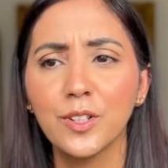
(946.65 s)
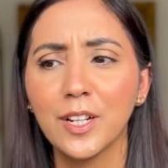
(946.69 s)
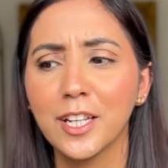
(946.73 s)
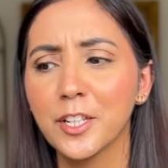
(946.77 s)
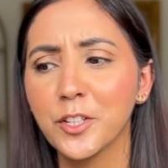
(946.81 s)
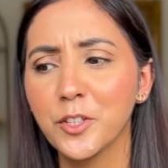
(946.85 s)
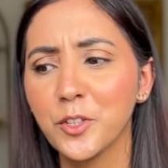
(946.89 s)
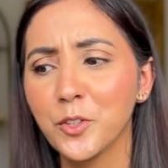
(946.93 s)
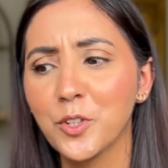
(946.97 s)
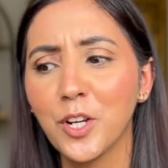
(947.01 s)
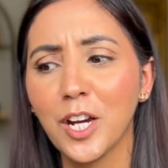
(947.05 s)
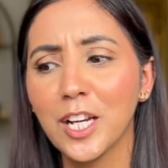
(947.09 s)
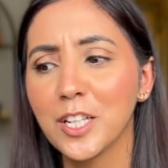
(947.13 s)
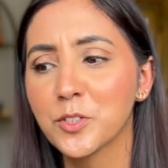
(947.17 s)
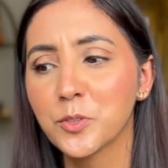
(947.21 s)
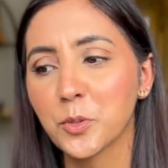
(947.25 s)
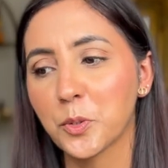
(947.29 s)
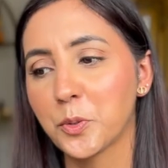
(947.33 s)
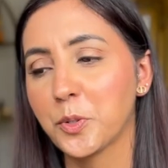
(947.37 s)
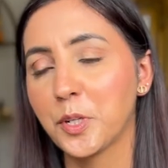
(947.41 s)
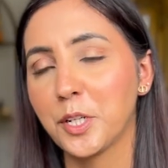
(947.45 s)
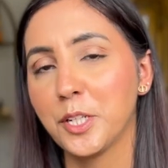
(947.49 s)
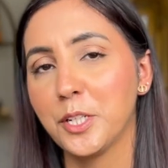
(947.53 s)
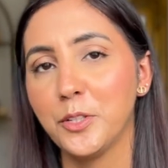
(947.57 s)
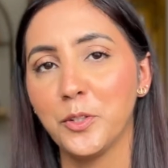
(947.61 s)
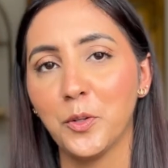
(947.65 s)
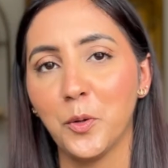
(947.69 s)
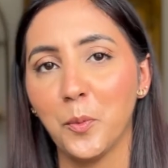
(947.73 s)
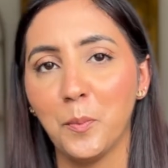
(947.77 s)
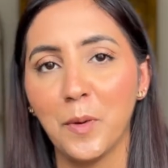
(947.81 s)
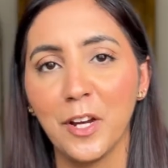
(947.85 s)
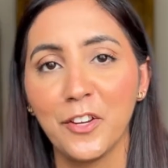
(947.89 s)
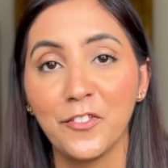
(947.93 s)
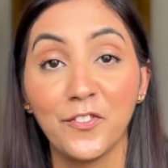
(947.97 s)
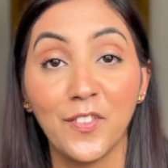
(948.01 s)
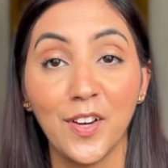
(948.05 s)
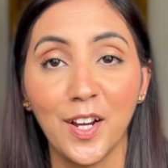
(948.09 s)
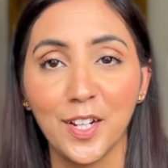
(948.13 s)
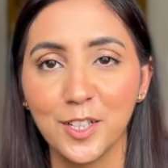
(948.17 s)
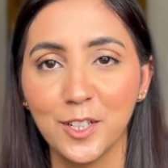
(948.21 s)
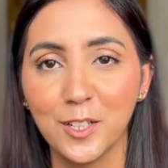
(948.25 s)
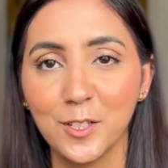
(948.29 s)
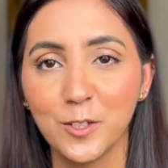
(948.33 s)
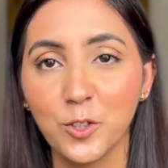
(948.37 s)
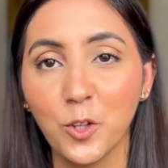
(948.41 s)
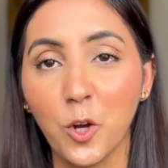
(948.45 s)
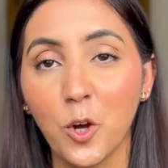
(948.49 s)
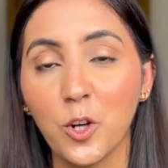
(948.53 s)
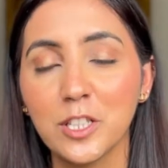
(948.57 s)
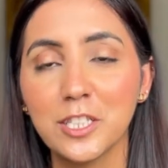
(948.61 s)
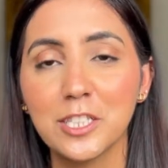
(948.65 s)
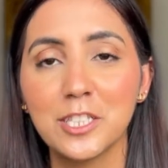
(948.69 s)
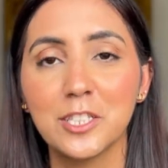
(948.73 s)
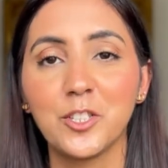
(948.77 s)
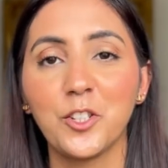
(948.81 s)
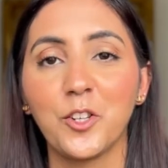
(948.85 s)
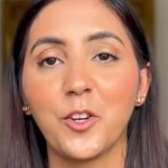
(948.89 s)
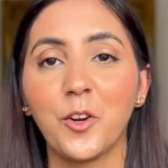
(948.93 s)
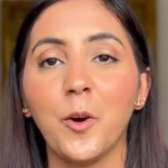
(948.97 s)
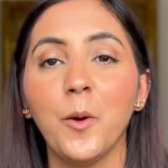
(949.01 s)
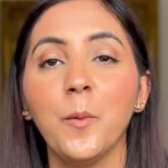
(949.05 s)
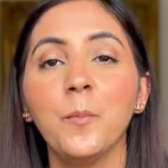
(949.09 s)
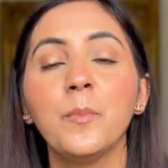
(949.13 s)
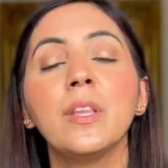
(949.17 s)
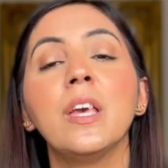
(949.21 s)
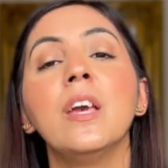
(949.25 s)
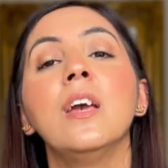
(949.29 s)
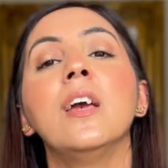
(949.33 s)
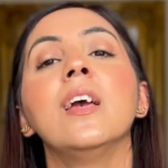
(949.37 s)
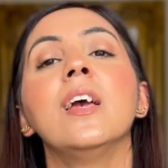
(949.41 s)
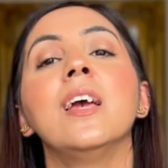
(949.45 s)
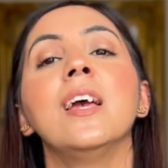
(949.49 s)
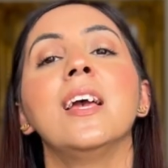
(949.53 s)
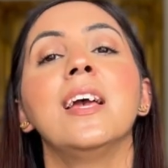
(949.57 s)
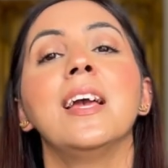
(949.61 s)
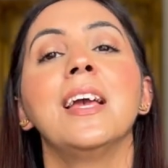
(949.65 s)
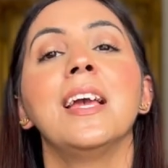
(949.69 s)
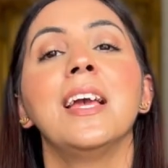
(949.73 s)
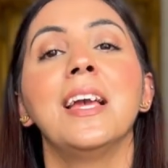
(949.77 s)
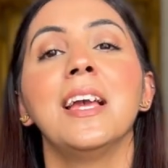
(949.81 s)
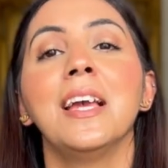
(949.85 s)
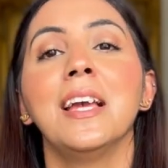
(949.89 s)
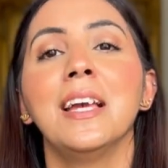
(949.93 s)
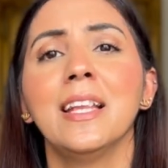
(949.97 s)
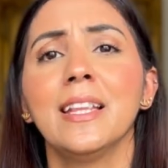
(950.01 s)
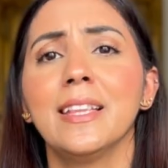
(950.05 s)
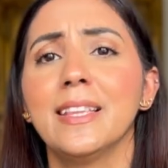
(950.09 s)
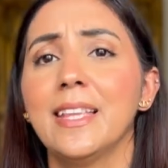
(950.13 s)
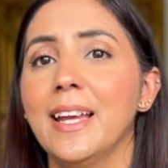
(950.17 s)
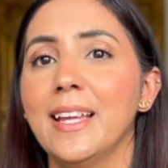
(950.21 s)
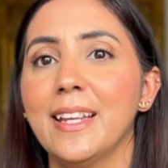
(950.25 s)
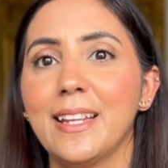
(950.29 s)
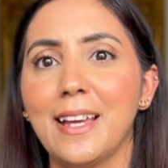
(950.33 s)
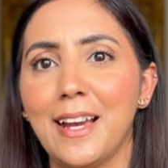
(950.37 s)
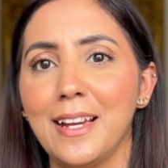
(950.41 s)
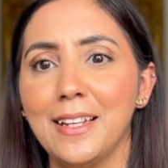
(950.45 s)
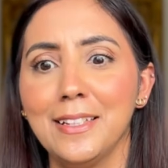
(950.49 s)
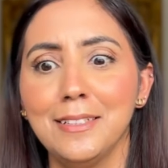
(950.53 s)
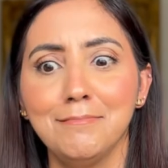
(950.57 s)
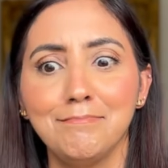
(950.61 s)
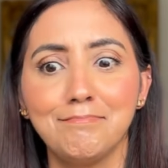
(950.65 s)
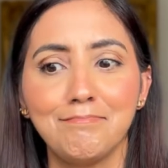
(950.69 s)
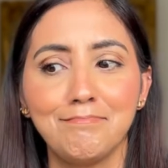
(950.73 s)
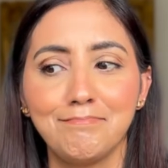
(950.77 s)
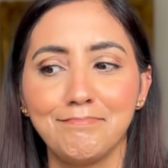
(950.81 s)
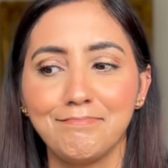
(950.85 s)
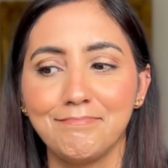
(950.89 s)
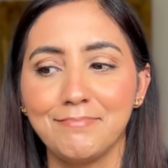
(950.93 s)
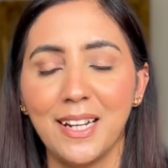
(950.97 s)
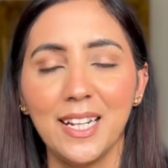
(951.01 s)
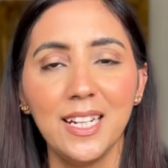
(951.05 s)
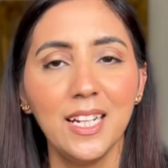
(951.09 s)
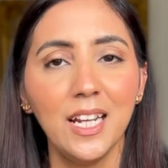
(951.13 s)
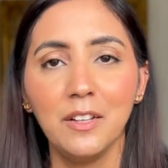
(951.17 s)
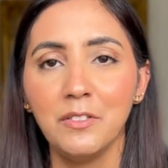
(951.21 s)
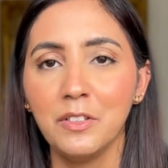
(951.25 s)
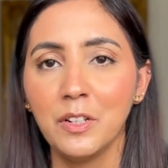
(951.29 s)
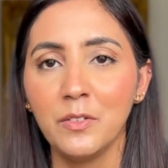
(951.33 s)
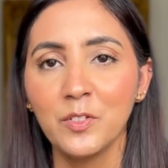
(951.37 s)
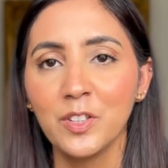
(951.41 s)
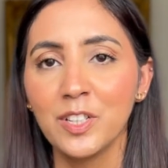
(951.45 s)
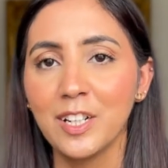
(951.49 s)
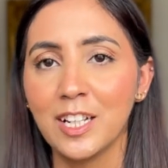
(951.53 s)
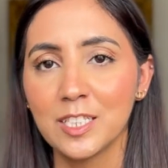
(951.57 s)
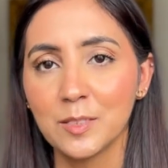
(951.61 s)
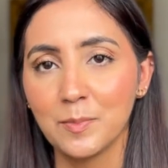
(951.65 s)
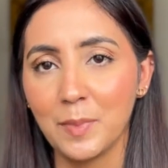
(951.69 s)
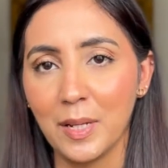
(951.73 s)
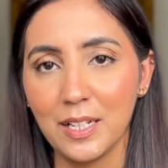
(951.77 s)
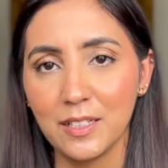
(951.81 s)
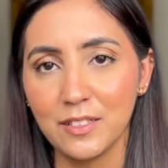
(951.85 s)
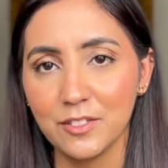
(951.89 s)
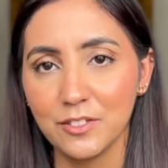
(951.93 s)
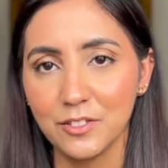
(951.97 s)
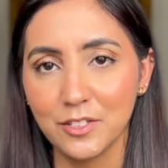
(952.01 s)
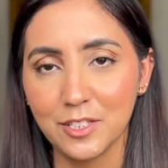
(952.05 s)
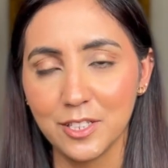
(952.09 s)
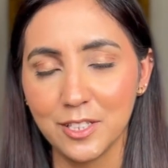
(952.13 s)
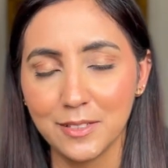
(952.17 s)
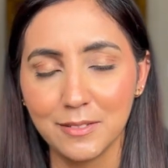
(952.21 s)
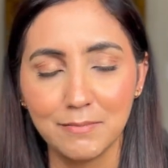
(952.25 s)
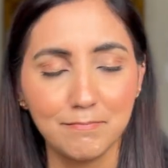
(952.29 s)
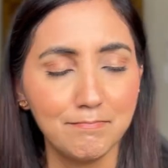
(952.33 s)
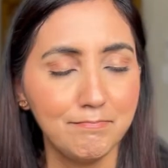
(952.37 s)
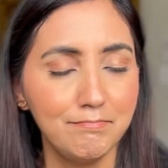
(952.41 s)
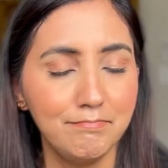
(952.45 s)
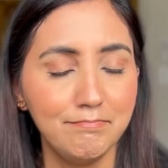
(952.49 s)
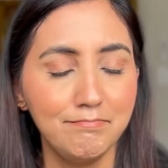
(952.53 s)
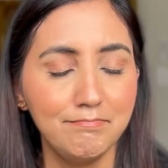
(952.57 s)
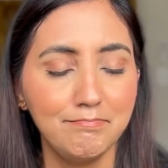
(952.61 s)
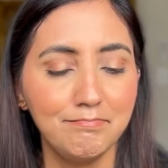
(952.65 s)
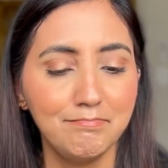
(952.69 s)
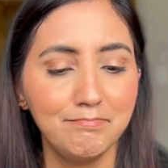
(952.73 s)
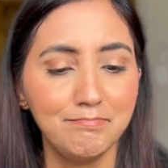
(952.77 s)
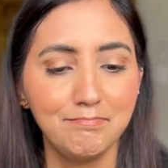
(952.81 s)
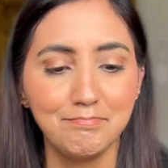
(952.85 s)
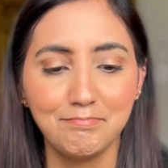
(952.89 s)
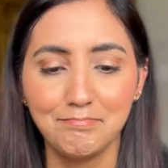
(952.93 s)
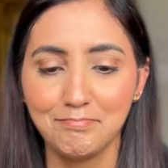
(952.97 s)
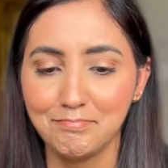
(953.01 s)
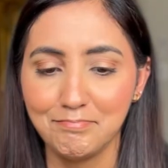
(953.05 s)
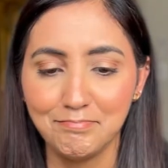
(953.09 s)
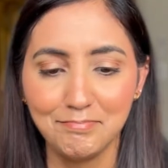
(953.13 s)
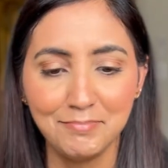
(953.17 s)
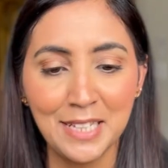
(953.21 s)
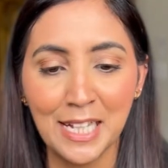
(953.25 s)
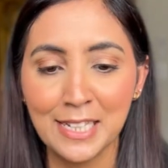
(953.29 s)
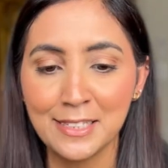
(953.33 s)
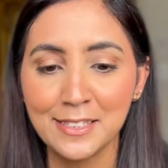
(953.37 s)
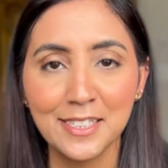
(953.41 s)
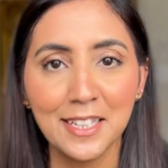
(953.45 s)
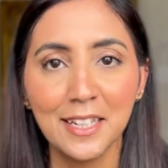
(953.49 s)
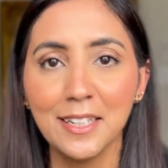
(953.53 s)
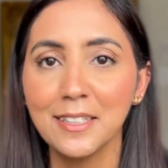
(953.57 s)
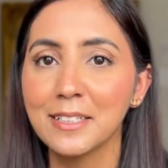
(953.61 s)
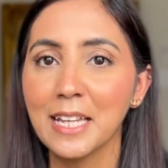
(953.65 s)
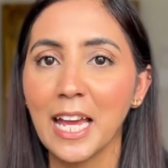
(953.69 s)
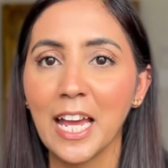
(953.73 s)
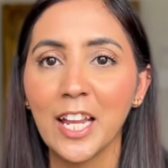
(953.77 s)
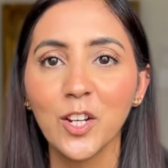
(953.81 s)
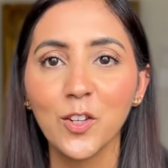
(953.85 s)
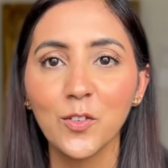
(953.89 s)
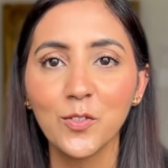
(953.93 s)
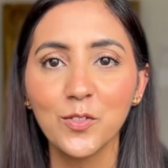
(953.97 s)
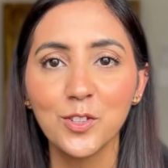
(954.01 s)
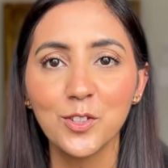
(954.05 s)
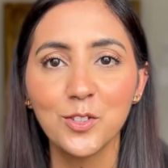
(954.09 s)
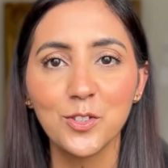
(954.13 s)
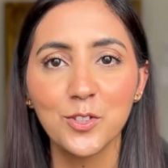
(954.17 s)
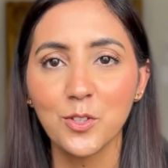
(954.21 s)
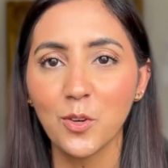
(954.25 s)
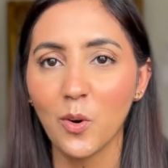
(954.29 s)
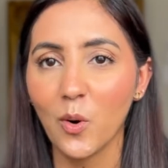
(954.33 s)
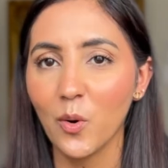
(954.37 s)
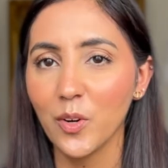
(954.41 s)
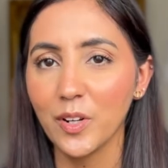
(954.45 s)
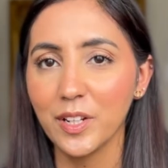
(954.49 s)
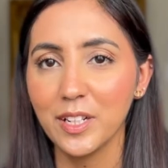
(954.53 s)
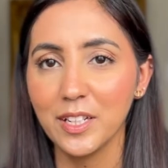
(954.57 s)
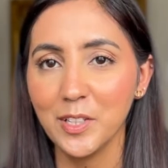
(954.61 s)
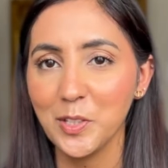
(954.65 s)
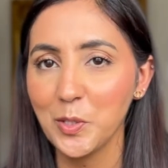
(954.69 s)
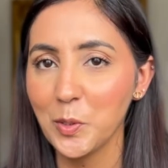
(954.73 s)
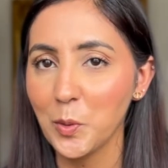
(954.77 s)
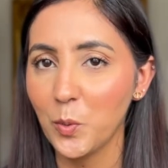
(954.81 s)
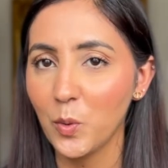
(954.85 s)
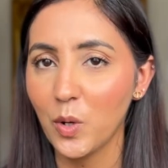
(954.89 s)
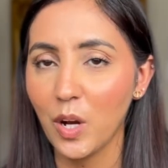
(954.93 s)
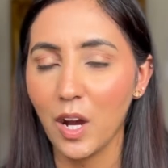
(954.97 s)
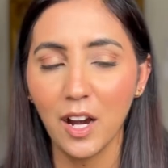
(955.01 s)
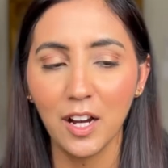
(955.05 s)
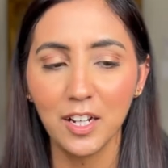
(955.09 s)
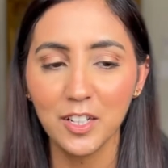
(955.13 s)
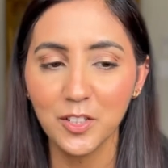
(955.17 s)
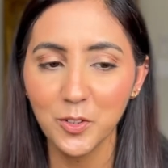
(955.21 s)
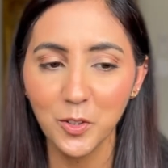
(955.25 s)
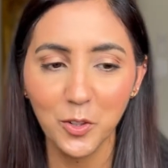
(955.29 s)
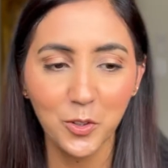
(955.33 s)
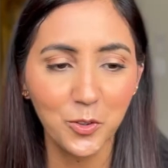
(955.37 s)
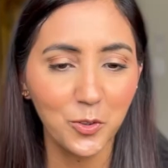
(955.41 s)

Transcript: like you guys already know my final thoughts you know that I I love hourglass palettes that's it end of the story you can't go